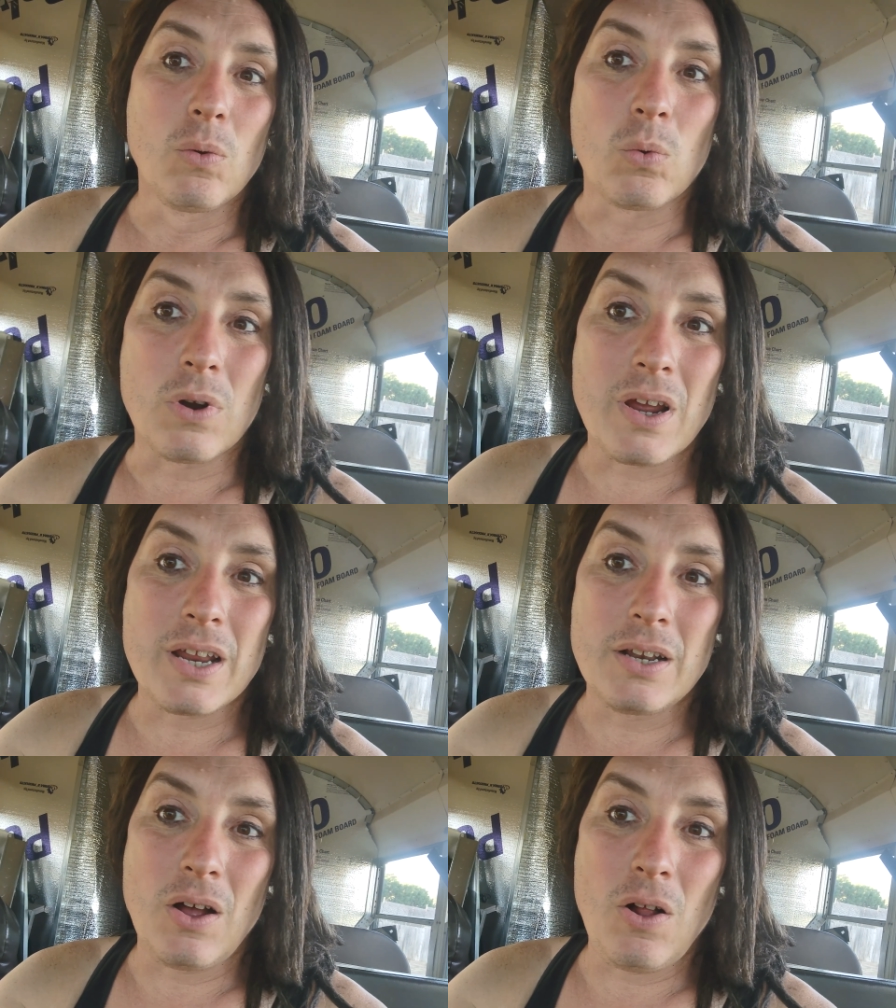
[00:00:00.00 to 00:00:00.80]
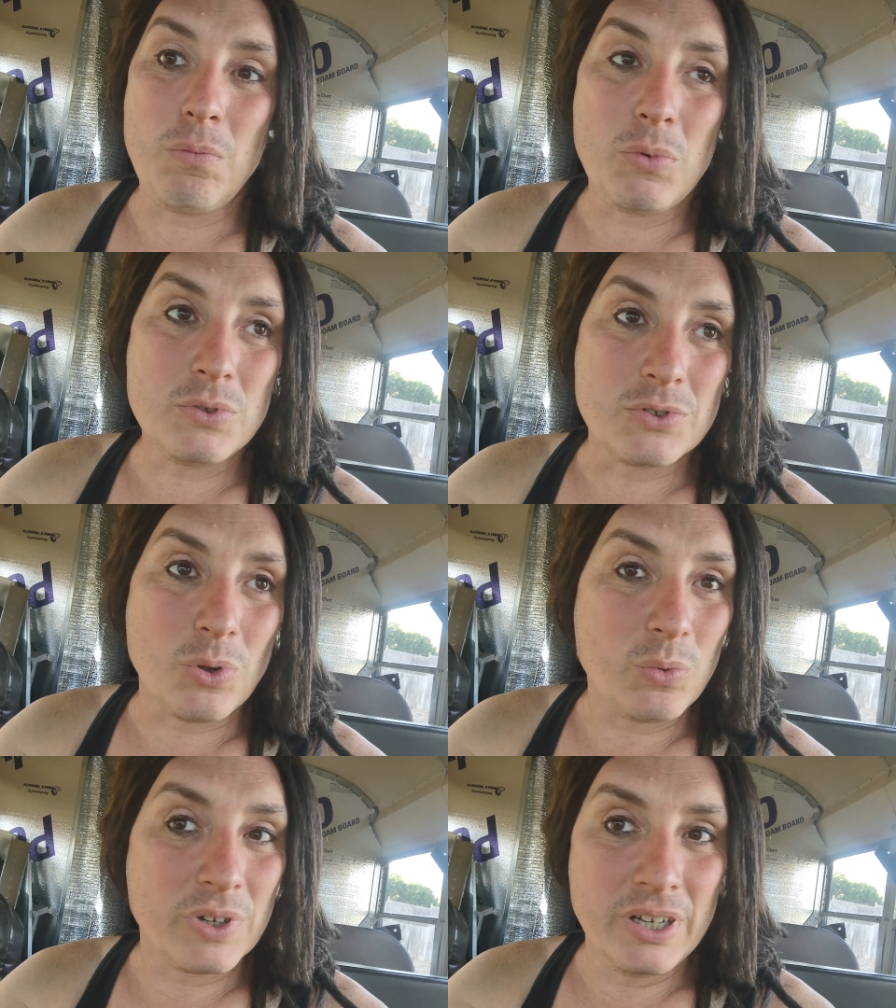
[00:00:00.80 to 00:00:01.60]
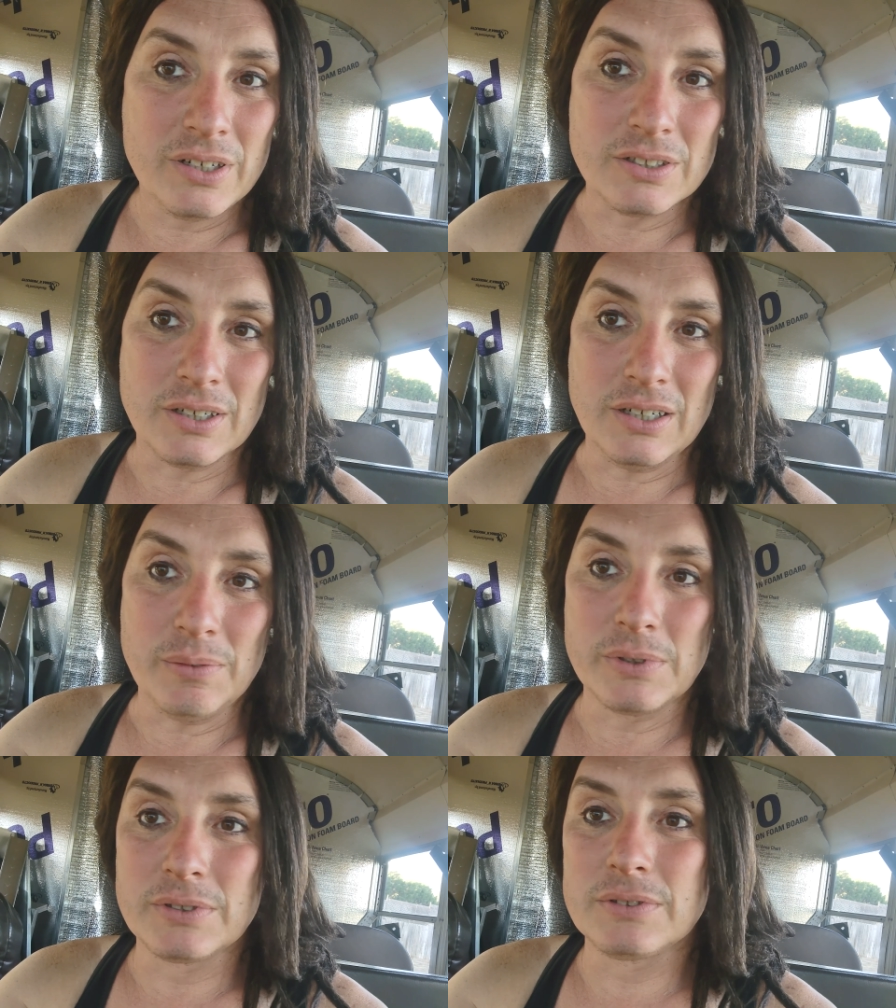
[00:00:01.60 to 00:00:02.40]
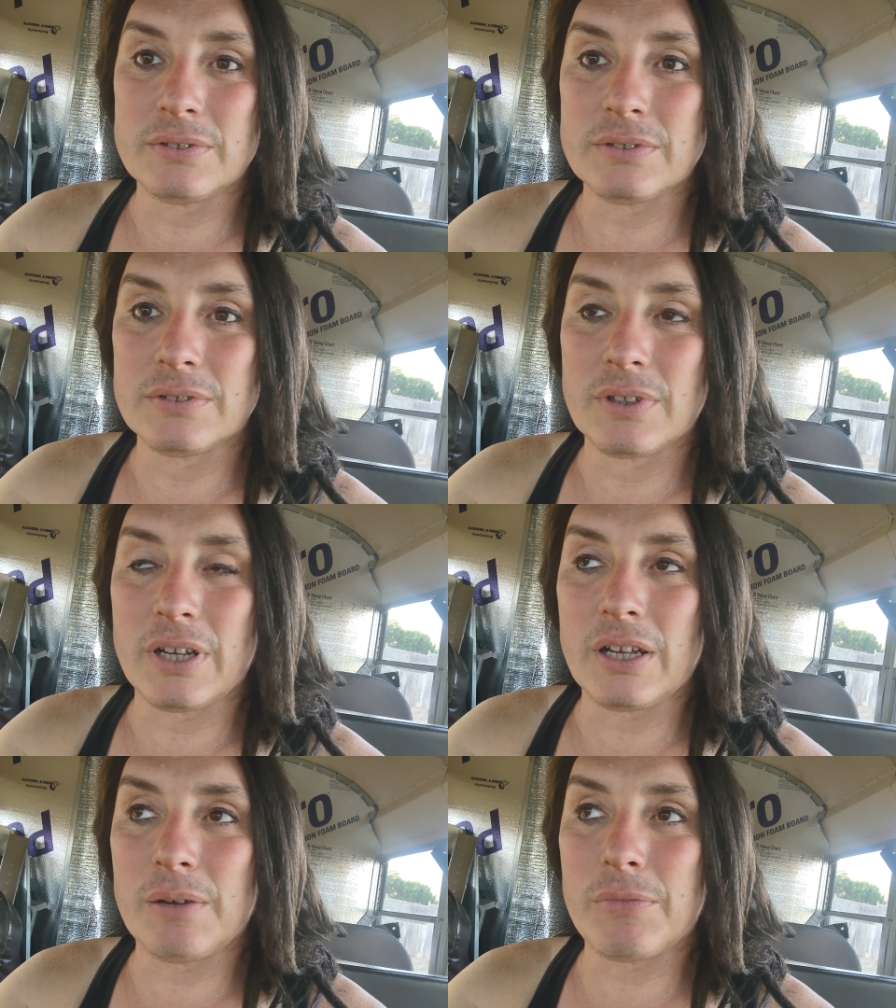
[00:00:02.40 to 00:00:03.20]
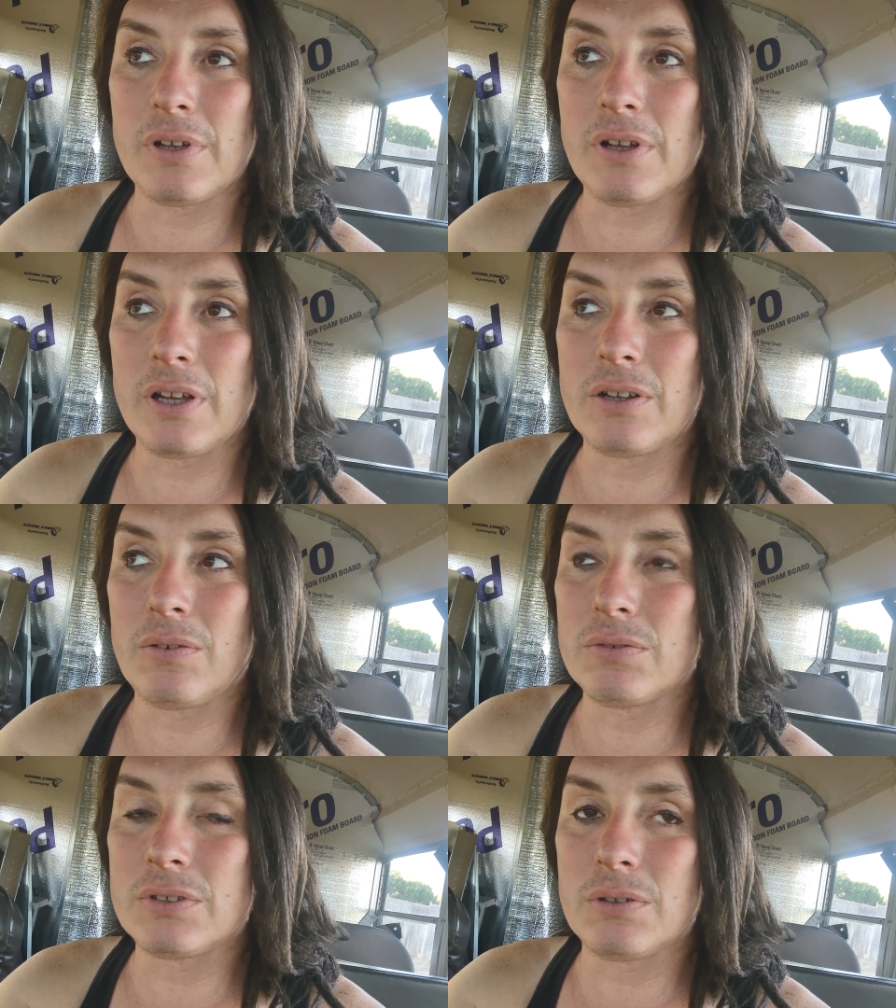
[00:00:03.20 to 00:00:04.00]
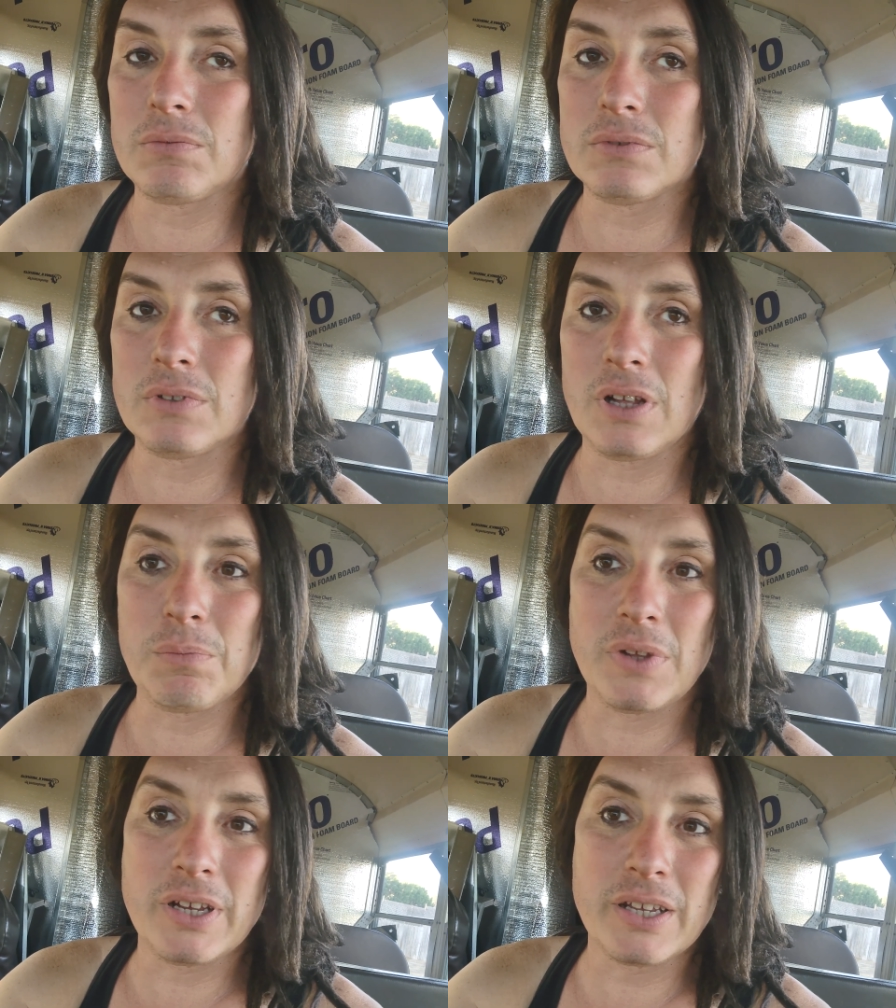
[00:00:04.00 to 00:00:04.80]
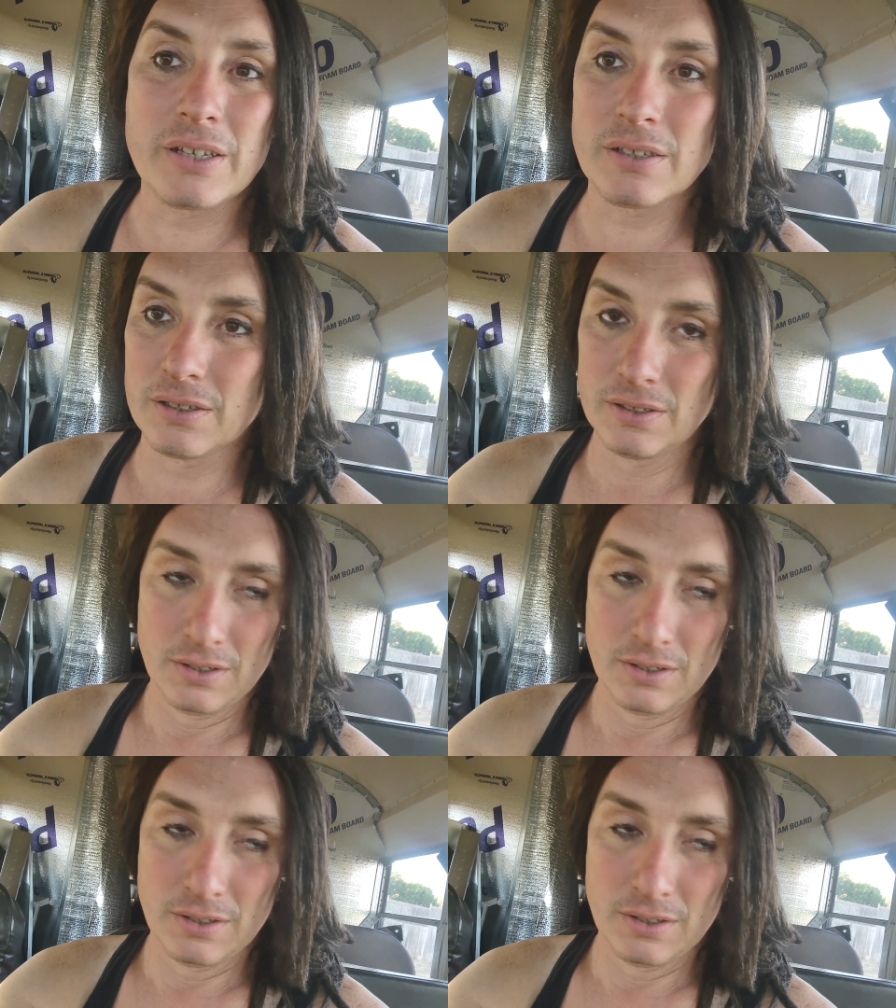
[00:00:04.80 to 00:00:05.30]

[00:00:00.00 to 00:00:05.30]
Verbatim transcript: where I almost don't need a job. I, I'm don't don't I'm like